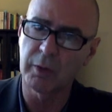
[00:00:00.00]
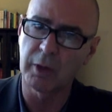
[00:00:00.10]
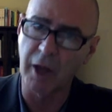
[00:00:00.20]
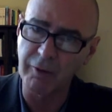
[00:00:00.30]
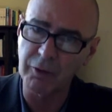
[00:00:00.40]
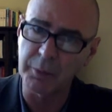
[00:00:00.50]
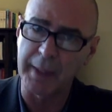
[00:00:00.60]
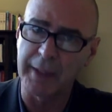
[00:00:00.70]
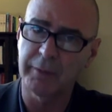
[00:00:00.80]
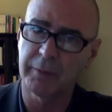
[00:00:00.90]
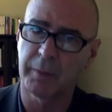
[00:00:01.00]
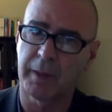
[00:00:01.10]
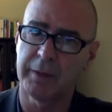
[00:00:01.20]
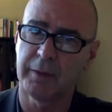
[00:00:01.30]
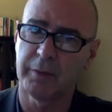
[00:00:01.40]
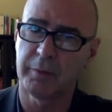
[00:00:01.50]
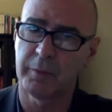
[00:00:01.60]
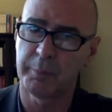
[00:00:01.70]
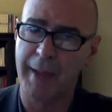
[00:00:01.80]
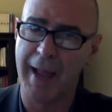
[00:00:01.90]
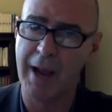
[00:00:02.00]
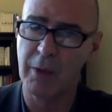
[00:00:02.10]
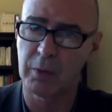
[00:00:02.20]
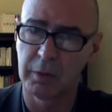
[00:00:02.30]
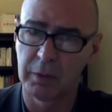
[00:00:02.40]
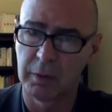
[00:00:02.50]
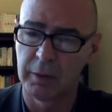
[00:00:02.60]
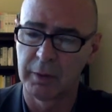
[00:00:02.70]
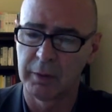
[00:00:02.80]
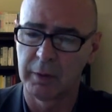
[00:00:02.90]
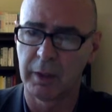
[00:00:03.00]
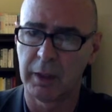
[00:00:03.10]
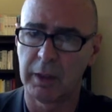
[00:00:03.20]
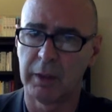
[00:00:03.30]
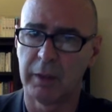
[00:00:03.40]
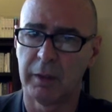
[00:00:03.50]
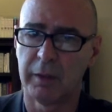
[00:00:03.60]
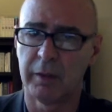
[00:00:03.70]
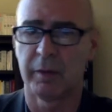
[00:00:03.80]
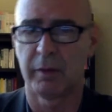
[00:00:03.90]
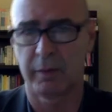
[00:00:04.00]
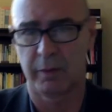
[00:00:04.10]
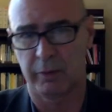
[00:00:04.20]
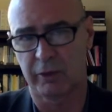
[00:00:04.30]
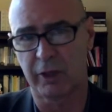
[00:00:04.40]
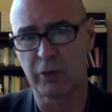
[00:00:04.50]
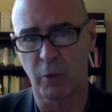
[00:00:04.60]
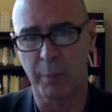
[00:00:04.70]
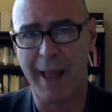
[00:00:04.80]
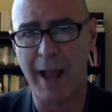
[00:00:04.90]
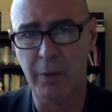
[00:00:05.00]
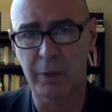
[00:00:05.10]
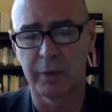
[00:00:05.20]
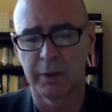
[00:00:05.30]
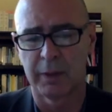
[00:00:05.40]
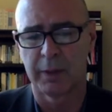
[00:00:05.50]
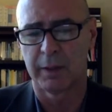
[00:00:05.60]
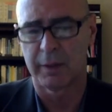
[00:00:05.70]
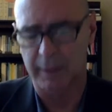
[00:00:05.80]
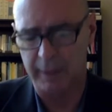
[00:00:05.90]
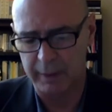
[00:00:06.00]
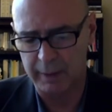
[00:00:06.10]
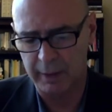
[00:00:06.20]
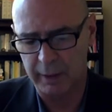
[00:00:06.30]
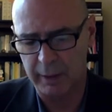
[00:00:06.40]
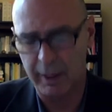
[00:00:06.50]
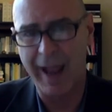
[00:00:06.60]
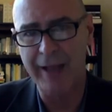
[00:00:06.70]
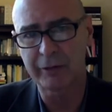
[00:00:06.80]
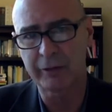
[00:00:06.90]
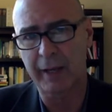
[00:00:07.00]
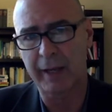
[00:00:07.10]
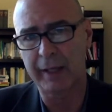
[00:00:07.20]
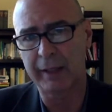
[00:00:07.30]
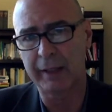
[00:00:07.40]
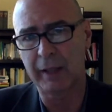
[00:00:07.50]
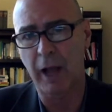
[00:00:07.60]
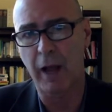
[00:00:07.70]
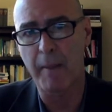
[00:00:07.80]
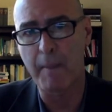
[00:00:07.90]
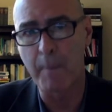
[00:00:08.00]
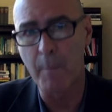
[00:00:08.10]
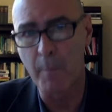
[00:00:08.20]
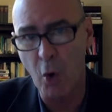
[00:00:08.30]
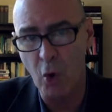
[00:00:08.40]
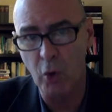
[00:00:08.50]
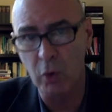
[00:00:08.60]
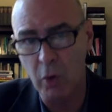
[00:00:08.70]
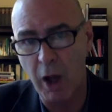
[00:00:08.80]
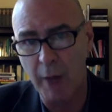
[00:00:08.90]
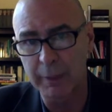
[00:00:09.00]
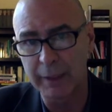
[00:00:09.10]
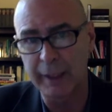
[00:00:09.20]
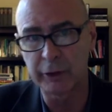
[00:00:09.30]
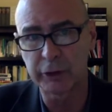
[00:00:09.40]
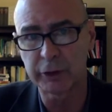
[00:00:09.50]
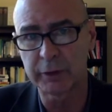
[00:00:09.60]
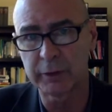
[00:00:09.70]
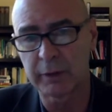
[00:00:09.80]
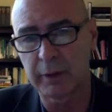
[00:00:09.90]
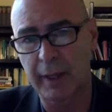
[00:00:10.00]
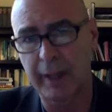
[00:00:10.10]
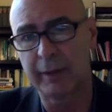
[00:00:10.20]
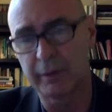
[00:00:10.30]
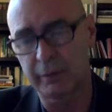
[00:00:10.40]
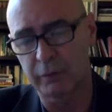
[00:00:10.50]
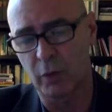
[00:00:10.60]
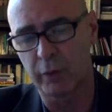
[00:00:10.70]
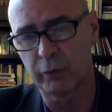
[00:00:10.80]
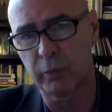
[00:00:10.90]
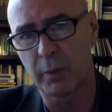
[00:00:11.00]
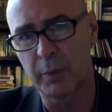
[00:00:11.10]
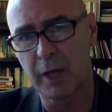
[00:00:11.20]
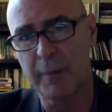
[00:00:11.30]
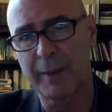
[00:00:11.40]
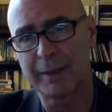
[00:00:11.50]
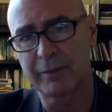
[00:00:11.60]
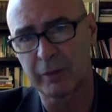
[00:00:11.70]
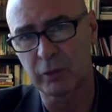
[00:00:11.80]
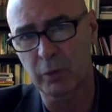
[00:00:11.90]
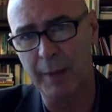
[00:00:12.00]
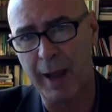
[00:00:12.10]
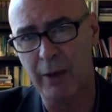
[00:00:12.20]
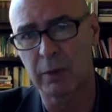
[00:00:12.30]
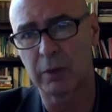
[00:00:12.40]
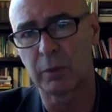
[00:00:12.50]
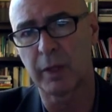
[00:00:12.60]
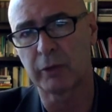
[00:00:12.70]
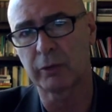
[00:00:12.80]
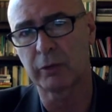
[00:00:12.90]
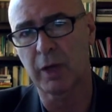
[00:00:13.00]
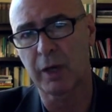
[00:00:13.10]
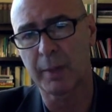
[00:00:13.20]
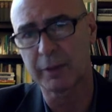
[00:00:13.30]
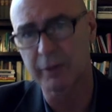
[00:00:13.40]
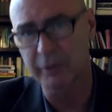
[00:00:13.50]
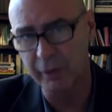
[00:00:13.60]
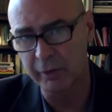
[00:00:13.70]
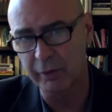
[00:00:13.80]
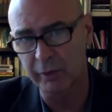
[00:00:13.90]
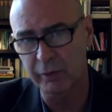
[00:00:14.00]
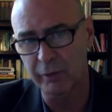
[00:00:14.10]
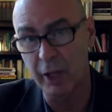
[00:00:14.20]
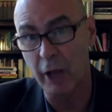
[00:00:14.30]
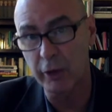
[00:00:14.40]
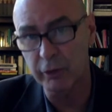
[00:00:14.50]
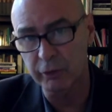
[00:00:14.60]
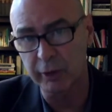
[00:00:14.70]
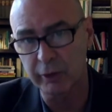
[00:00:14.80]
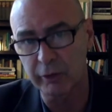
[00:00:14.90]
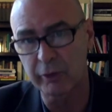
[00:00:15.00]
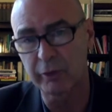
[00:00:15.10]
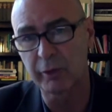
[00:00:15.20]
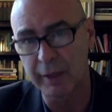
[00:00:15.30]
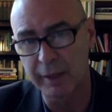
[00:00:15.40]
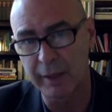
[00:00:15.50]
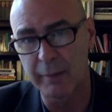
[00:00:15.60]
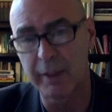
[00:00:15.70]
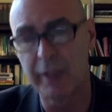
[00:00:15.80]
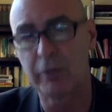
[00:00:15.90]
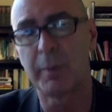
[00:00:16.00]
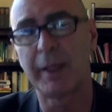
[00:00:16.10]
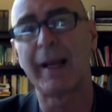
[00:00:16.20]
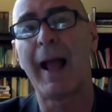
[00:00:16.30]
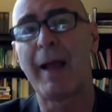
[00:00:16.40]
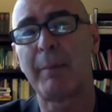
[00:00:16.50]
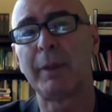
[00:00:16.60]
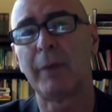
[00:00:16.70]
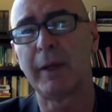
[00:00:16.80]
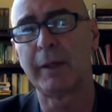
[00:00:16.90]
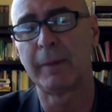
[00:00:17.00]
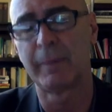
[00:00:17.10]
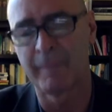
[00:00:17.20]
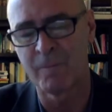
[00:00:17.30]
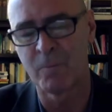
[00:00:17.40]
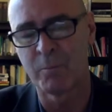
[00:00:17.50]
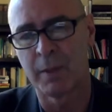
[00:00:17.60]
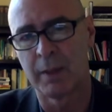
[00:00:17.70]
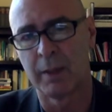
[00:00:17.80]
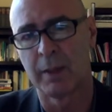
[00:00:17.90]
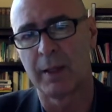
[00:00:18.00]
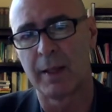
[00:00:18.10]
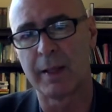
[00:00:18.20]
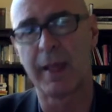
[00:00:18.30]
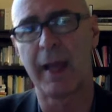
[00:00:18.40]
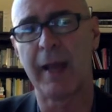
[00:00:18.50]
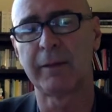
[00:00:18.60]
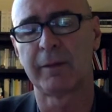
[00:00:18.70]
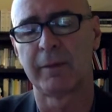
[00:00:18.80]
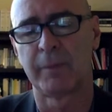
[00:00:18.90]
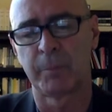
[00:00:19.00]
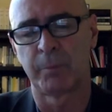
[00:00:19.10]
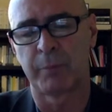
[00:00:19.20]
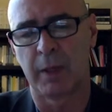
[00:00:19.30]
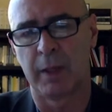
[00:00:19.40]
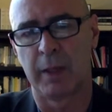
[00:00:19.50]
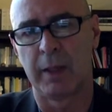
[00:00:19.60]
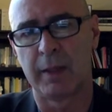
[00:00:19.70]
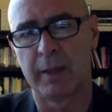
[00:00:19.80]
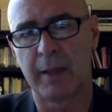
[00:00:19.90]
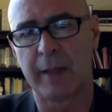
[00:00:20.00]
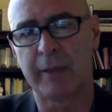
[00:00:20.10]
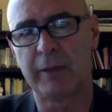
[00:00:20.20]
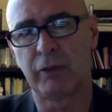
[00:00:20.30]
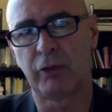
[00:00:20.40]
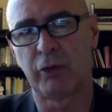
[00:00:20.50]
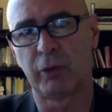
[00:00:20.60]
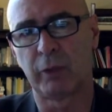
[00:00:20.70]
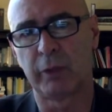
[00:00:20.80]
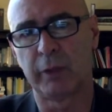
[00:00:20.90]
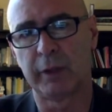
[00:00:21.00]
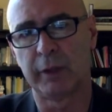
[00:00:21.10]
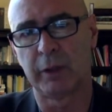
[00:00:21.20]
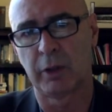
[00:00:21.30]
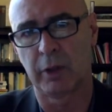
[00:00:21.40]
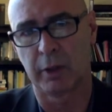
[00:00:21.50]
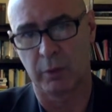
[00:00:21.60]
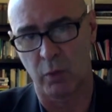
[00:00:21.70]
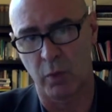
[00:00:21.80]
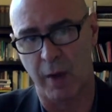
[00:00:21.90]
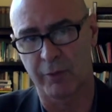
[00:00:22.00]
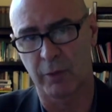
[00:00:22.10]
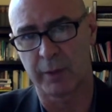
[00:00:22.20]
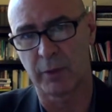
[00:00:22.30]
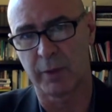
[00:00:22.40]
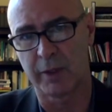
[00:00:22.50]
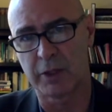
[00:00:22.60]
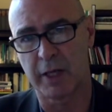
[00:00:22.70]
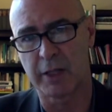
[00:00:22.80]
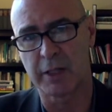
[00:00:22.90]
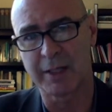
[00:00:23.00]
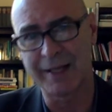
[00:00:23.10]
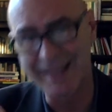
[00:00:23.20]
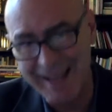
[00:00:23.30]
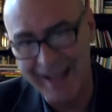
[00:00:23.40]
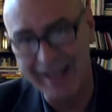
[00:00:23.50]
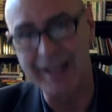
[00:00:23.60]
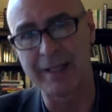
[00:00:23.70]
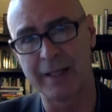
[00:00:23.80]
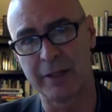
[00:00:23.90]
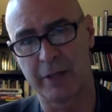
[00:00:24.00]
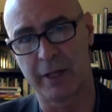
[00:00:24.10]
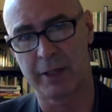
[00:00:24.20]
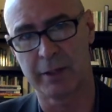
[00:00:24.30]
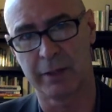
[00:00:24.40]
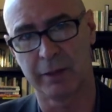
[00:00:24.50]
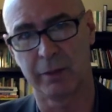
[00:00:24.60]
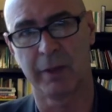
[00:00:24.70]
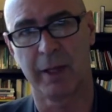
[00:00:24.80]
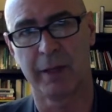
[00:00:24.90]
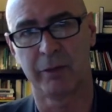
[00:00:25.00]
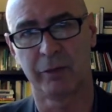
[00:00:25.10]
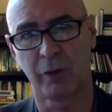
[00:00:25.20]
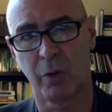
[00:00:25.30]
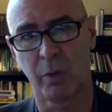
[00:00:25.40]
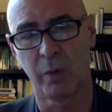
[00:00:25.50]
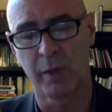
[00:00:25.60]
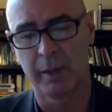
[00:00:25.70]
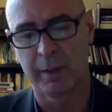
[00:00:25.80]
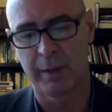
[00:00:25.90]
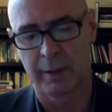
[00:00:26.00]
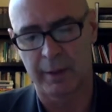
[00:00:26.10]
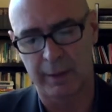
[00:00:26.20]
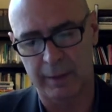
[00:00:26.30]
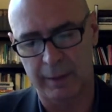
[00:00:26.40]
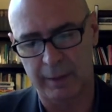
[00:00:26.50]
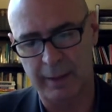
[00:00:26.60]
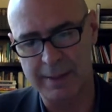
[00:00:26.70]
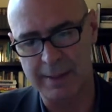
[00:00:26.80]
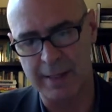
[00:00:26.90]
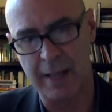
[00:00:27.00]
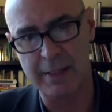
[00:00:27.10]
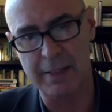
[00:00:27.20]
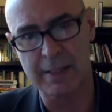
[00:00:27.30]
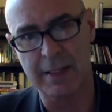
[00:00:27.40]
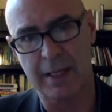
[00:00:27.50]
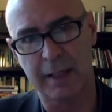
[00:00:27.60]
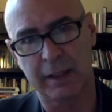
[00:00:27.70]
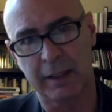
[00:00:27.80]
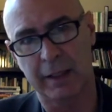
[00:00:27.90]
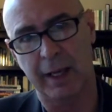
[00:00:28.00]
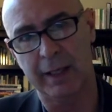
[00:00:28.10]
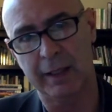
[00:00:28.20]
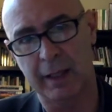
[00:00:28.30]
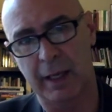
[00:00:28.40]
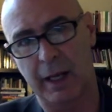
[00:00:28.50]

government, right, the power, the central power, then has a moral obligation. And of course, when we talk about the central power, we also talk about the citizens. The other citizens need to make it happen, right? That these children who have a right to an education get an education. Okay, so it's not just like, hey,